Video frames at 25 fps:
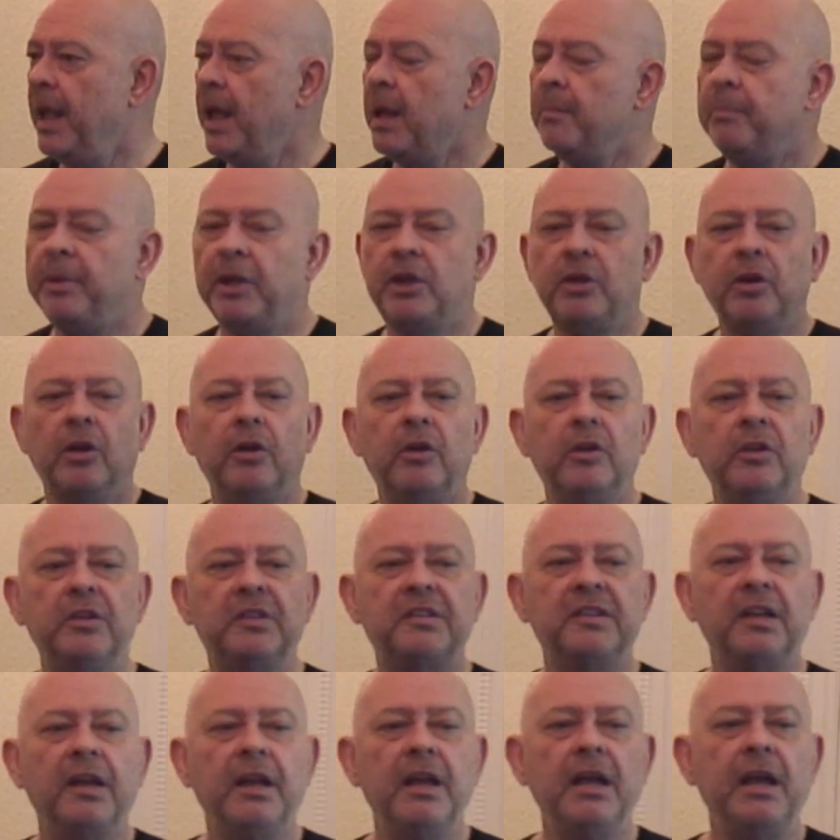
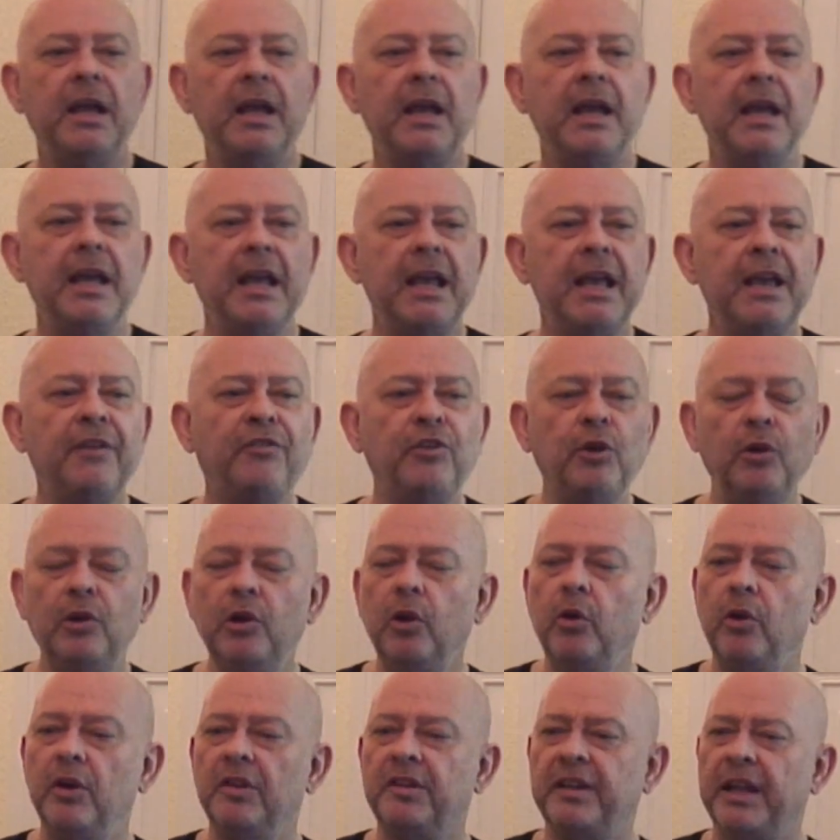because if you
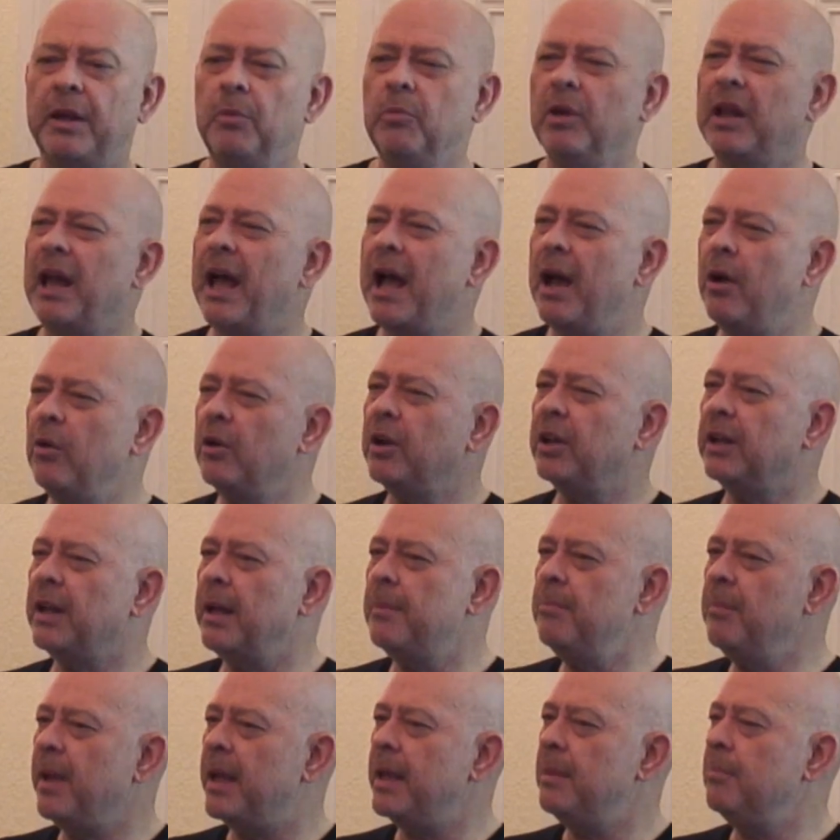look saying, well, how can
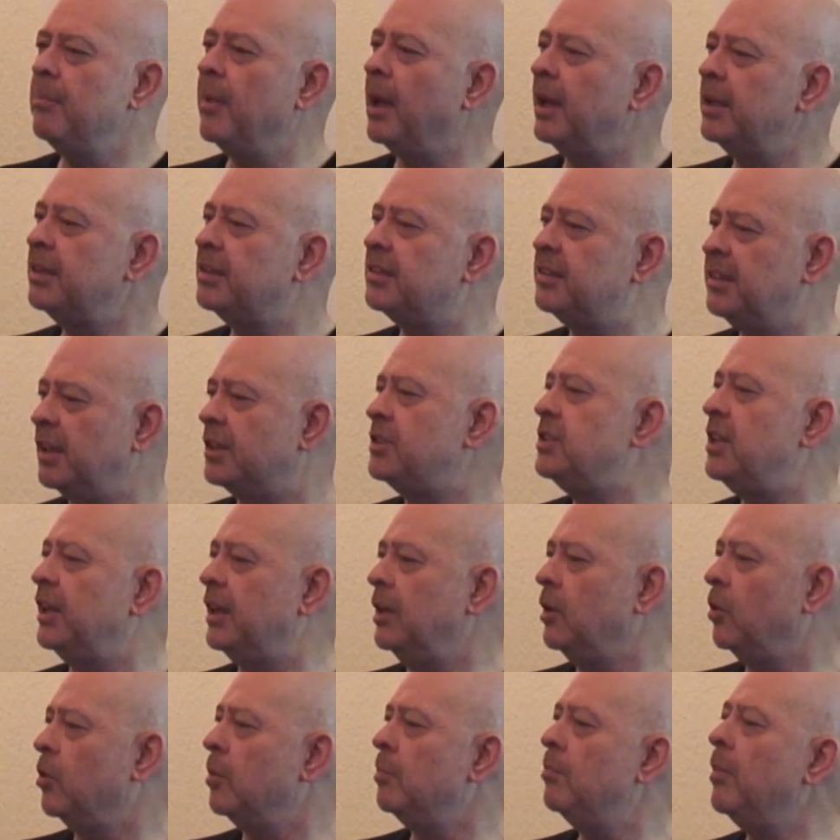I make my city
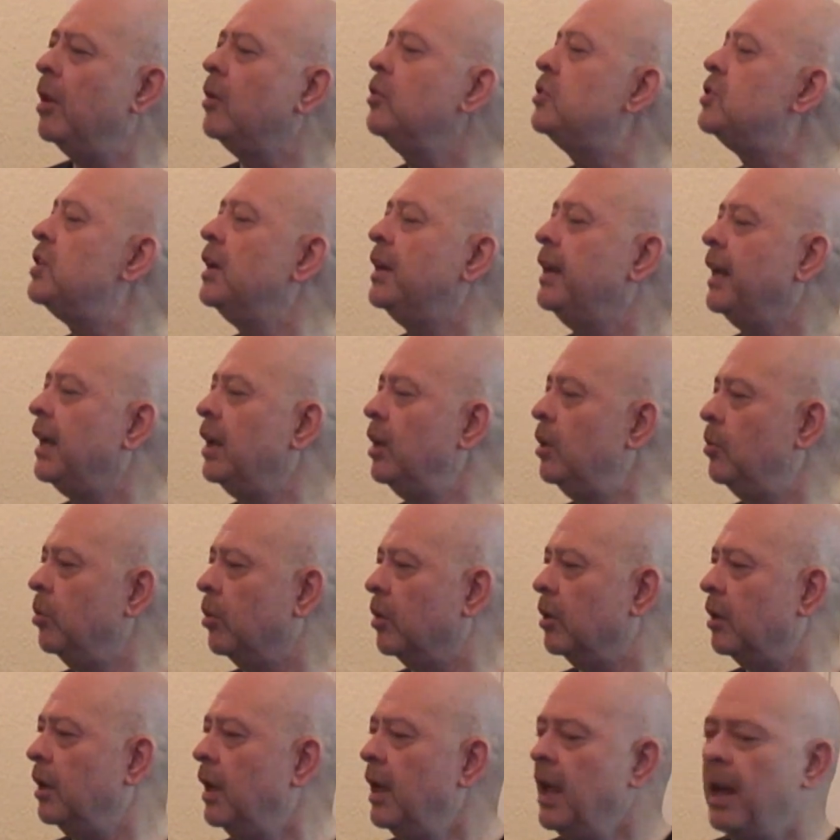look
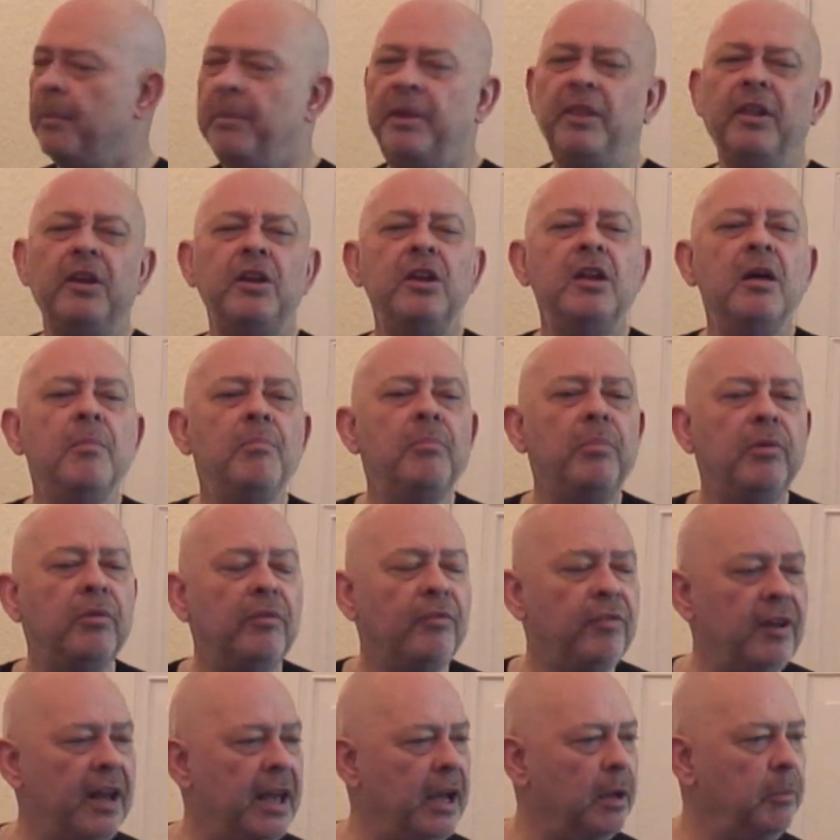multilingual? I mean, the number
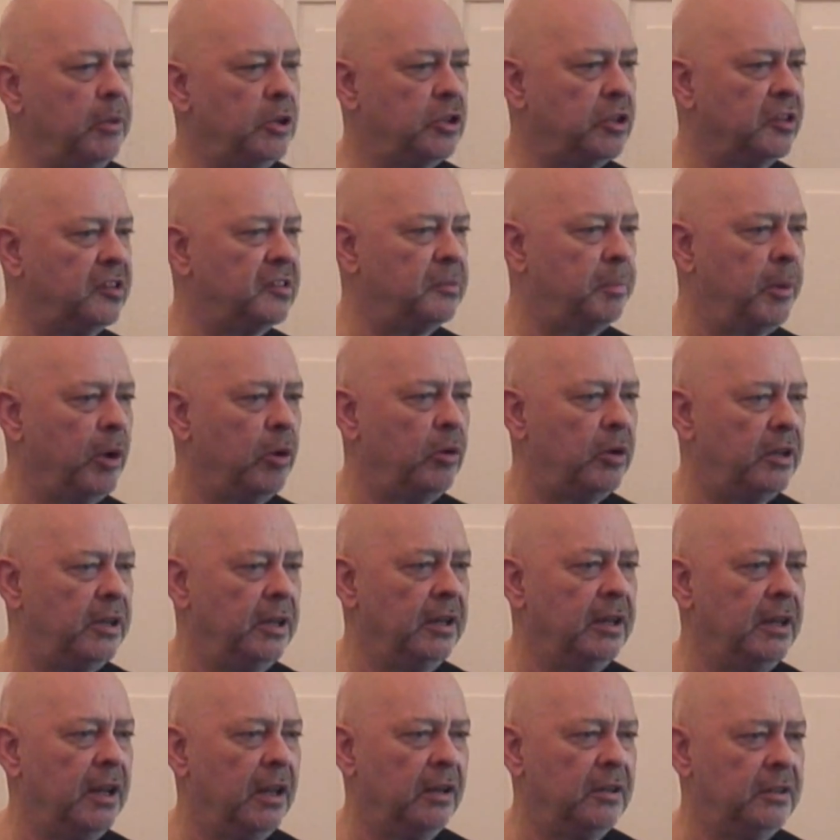of languages spoken
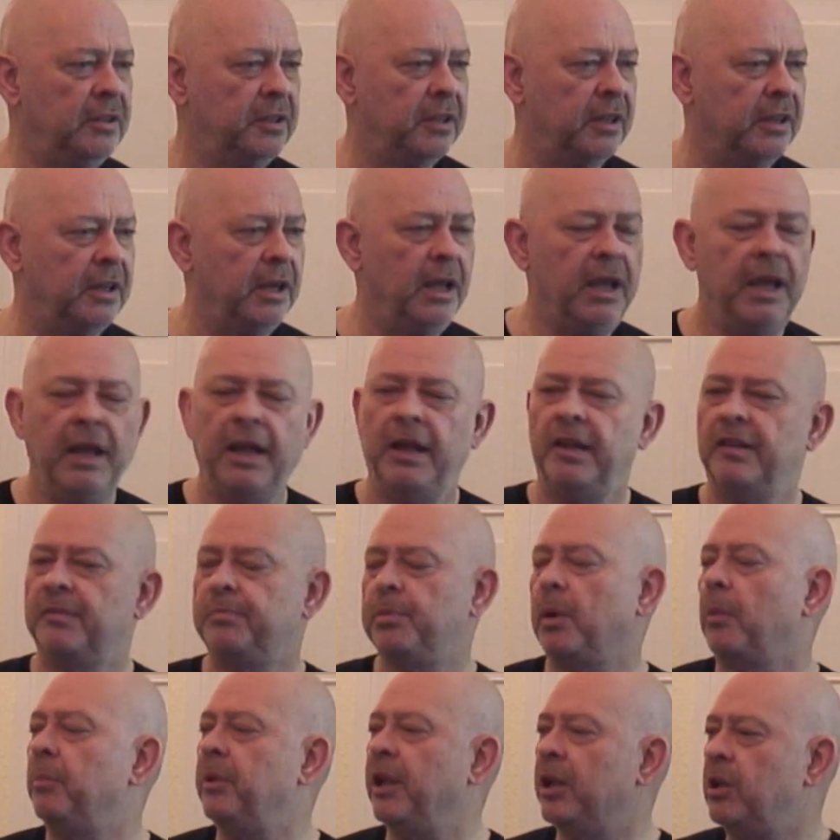in London is
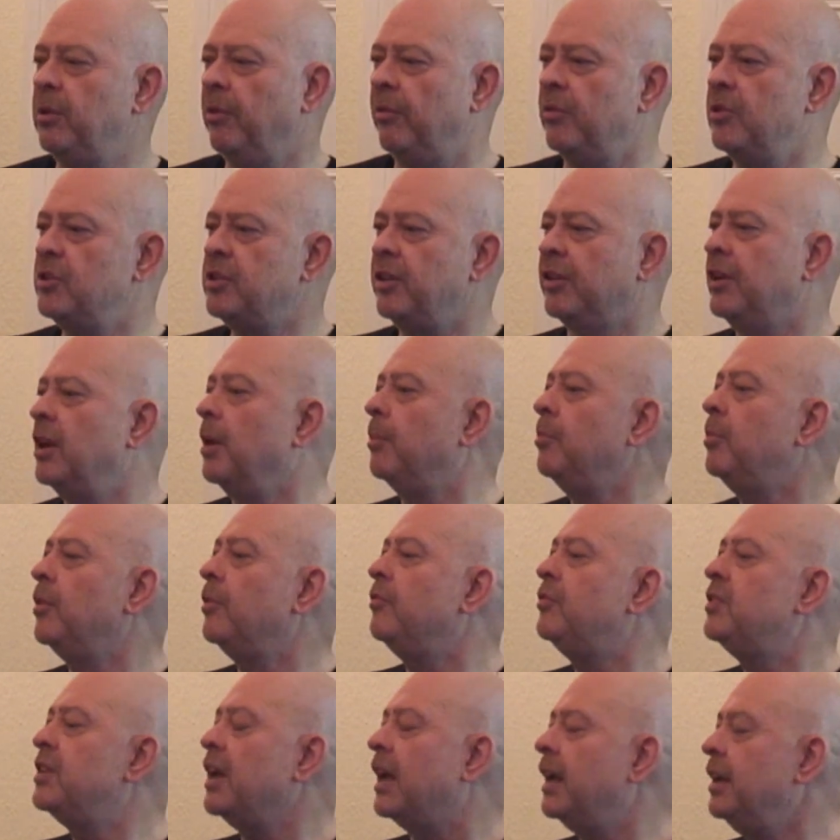probably equivalent to the number
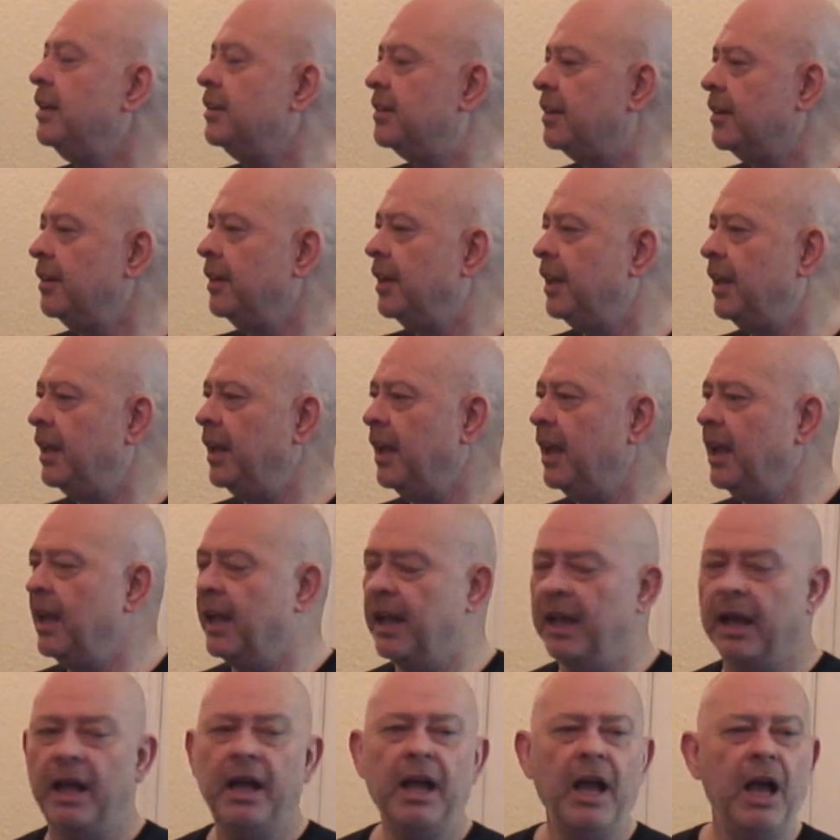of days in the year.